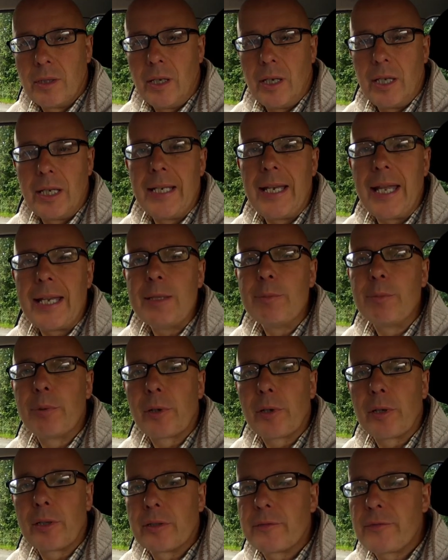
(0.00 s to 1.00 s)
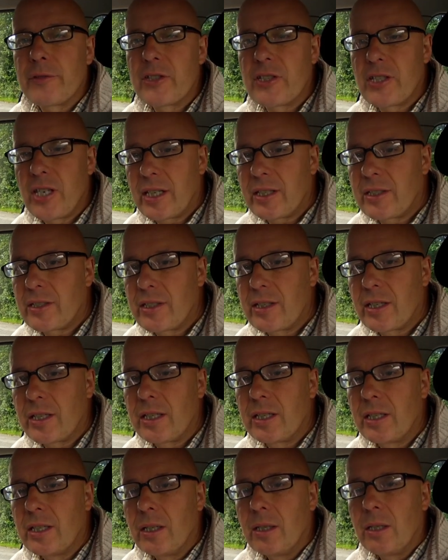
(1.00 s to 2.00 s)
a labourer of
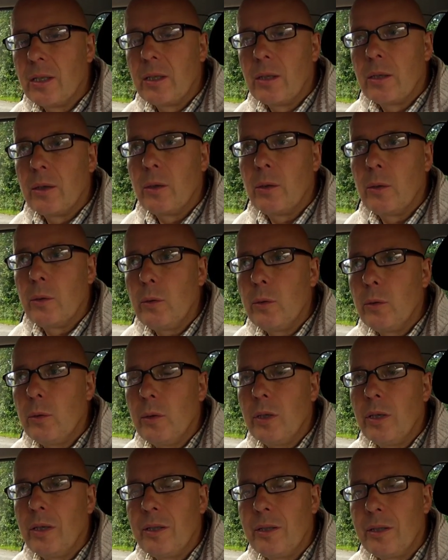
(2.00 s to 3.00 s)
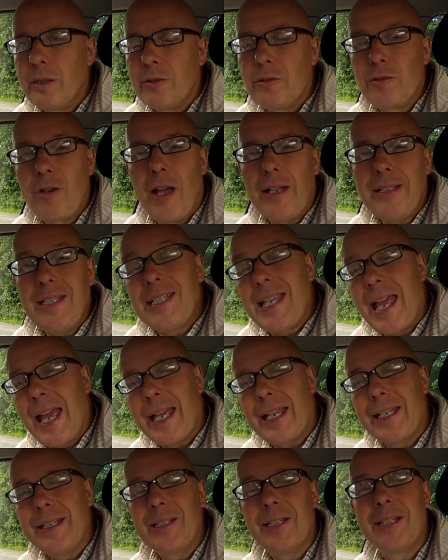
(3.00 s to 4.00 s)
sixty, who tried his
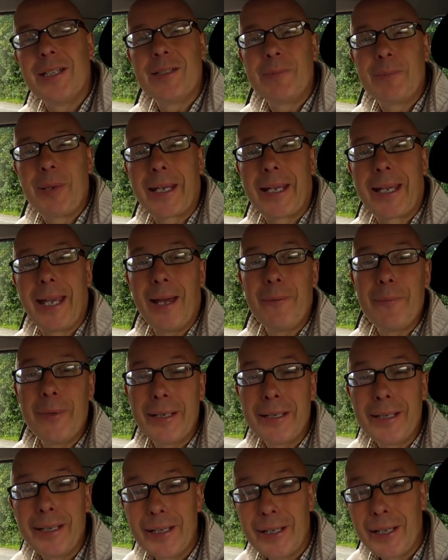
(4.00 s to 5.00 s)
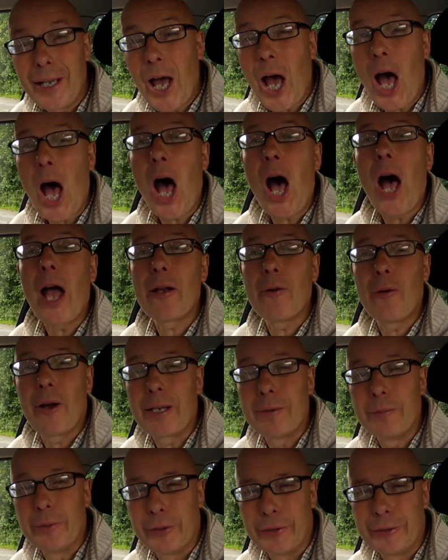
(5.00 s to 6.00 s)
hand at becoming a
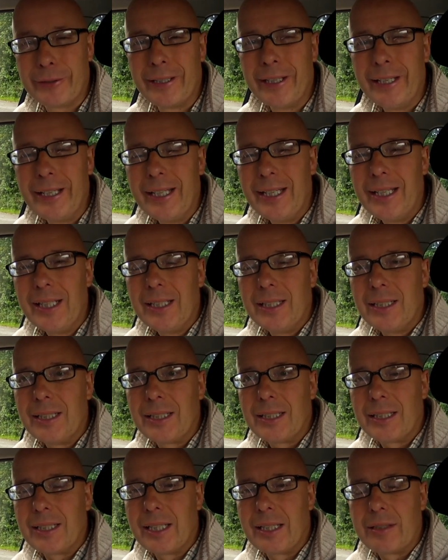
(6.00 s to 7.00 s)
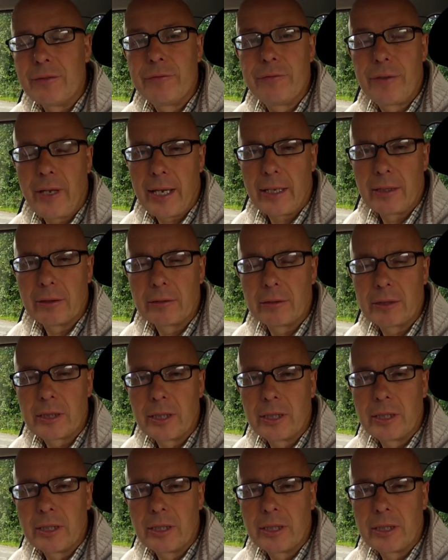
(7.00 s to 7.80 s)
highwayman and failed.